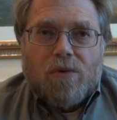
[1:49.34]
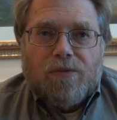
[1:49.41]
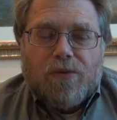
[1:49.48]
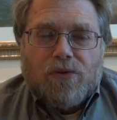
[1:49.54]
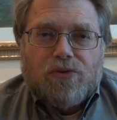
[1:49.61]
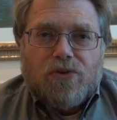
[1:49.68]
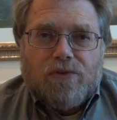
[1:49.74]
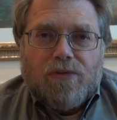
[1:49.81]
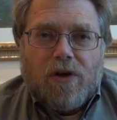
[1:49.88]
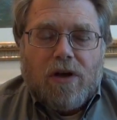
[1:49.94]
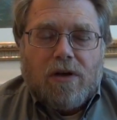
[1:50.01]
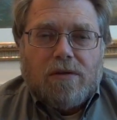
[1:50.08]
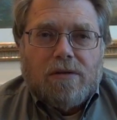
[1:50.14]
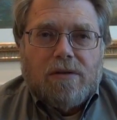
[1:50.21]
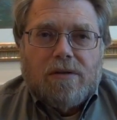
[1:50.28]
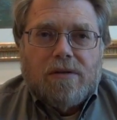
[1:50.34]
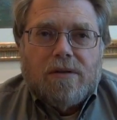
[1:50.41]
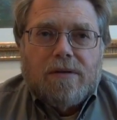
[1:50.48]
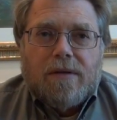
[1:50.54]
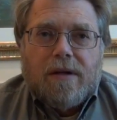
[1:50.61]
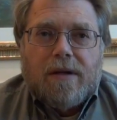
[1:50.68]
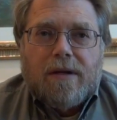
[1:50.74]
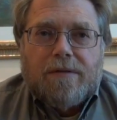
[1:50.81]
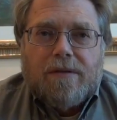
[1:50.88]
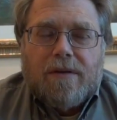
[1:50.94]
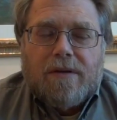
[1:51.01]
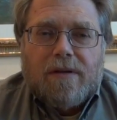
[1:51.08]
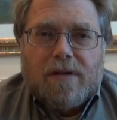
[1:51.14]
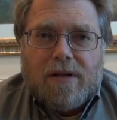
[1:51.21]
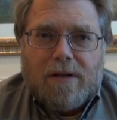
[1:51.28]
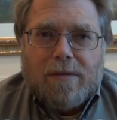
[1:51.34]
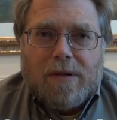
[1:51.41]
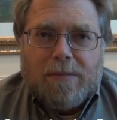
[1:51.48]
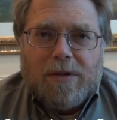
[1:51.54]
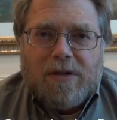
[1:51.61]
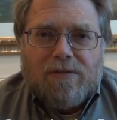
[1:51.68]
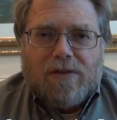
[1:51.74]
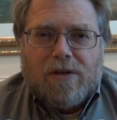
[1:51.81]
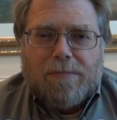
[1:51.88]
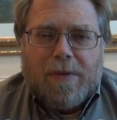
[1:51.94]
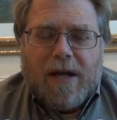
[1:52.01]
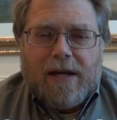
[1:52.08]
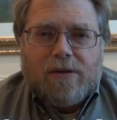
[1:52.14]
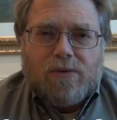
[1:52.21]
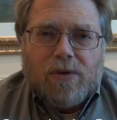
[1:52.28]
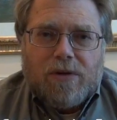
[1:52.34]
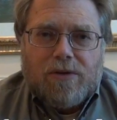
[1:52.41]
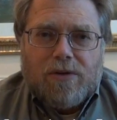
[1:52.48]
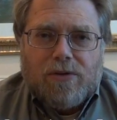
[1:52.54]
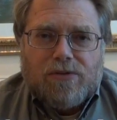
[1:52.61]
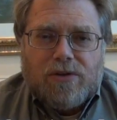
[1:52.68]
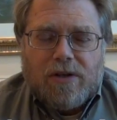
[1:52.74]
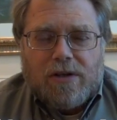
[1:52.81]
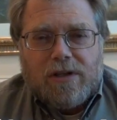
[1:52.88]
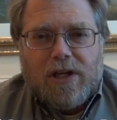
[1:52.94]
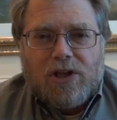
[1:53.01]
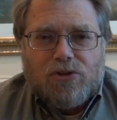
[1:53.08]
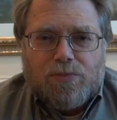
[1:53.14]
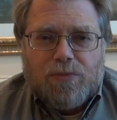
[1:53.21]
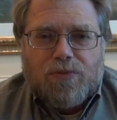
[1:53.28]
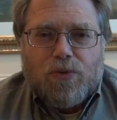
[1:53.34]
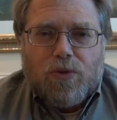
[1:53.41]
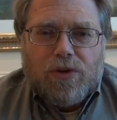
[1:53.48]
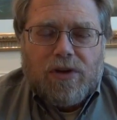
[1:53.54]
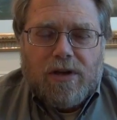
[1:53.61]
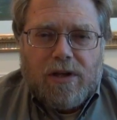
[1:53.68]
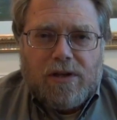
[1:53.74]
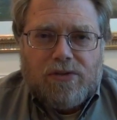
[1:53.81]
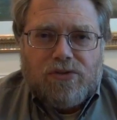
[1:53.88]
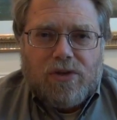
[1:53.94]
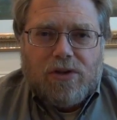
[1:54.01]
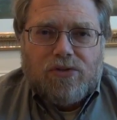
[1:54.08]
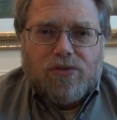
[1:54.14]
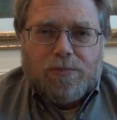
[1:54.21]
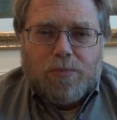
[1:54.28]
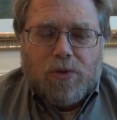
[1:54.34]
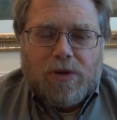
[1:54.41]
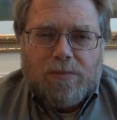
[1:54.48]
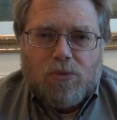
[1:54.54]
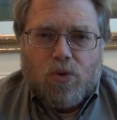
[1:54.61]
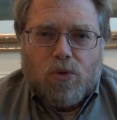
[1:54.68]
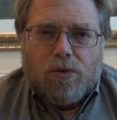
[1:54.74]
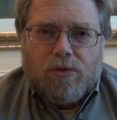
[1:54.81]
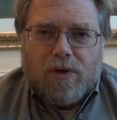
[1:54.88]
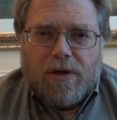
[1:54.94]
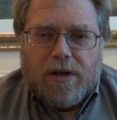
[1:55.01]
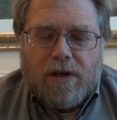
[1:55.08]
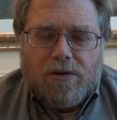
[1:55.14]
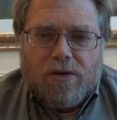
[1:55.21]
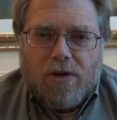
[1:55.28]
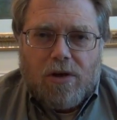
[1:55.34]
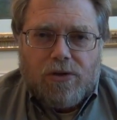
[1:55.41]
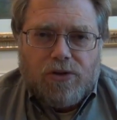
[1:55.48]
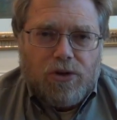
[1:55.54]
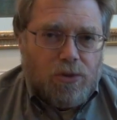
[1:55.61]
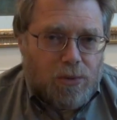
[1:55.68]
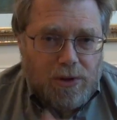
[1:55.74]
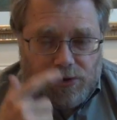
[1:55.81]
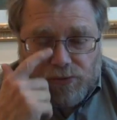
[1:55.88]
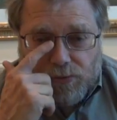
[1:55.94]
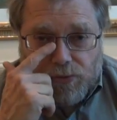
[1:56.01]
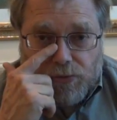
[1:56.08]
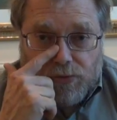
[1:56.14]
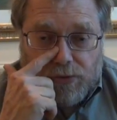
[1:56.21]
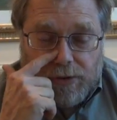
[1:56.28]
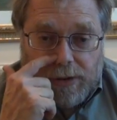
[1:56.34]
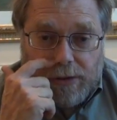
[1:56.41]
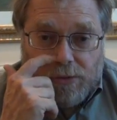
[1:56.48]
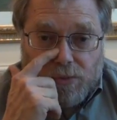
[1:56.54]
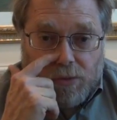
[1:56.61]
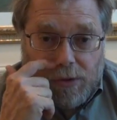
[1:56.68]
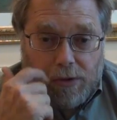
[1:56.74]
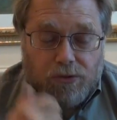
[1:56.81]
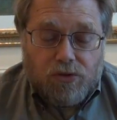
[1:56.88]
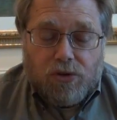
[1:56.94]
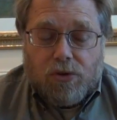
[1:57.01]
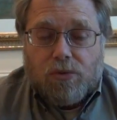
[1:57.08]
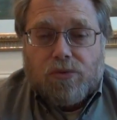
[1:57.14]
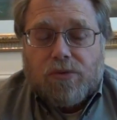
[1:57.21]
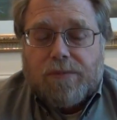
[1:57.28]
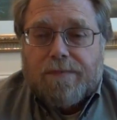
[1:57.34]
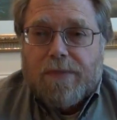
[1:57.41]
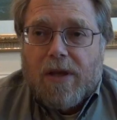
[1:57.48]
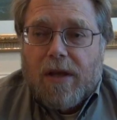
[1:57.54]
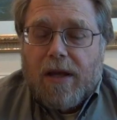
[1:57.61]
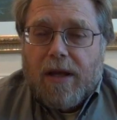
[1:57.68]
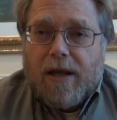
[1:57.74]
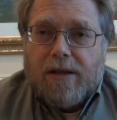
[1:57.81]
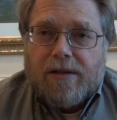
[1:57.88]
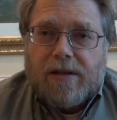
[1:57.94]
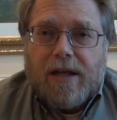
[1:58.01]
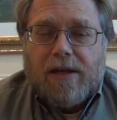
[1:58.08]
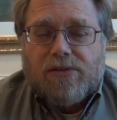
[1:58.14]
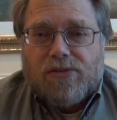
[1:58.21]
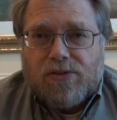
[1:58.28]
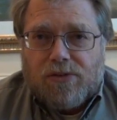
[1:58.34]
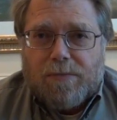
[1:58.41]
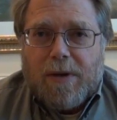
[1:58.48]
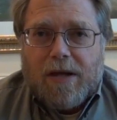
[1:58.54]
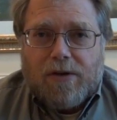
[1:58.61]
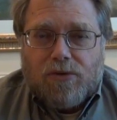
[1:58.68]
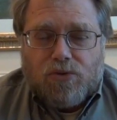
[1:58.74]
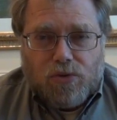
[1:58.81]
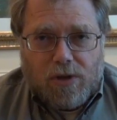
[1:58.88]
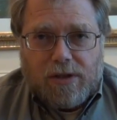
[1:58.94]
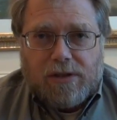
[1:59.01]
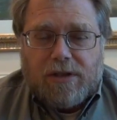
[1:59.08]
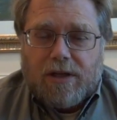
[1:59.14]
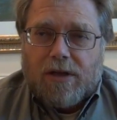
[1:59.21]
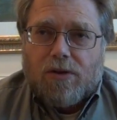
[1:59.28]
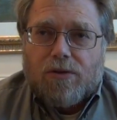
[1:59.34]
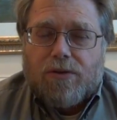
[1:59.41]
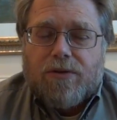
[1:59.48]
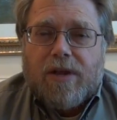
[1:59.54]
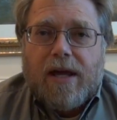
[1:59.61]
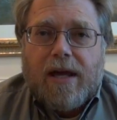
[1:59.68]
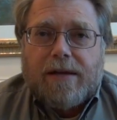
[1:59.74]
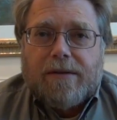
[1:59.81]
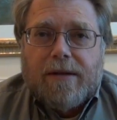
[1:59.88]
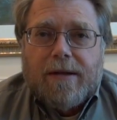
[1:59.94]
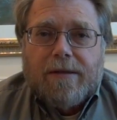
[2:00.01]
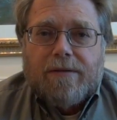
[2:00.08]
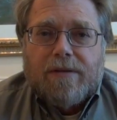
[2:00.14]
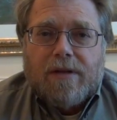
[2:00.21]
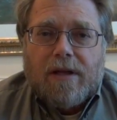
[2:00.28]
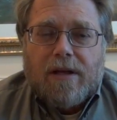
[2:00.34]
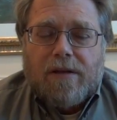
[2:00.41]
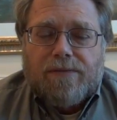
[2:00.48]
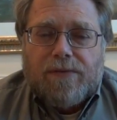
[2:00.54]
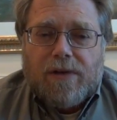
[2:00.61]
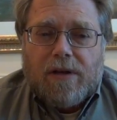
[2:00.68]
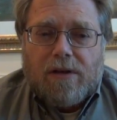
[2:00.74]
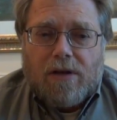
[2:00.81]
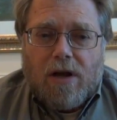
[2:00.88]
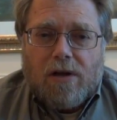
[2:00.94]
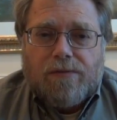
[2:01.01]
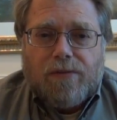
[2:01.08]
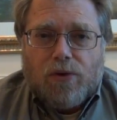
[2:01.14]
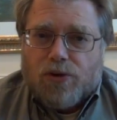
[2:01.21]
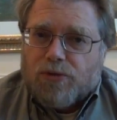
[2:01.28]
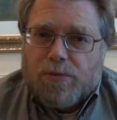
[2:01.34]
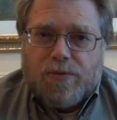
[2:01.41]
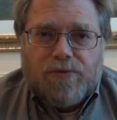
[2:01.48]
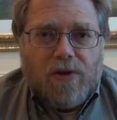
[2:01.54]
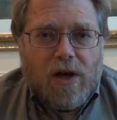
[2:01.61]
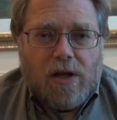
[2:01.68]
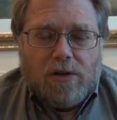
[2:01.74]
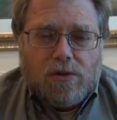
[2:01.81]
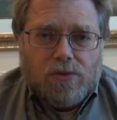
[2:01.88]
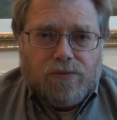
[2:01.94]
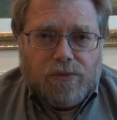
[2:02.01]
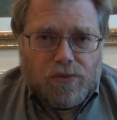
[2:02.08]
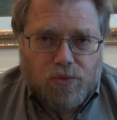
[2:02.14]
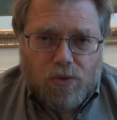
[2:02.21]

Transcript: Well, first of all, let me give a little background. There's a case before the United States Supreme Court right now called U.S. versus Antoine Jones. And the case is about a drug dealer that law enforcement followed for